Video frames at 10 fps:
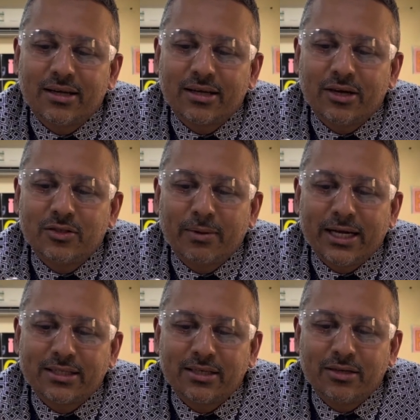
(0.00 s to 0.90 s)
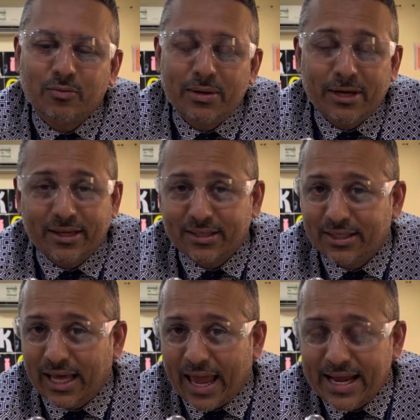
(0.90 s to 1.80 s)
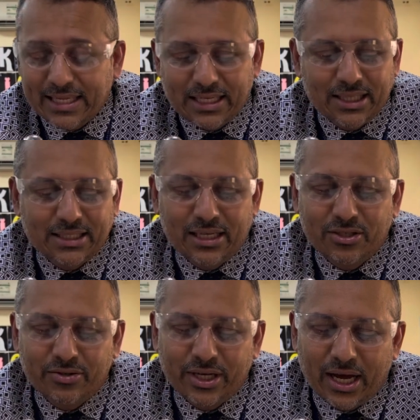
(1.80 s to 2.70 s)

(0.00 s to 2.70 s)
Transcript: goes back to way back to the 18th century,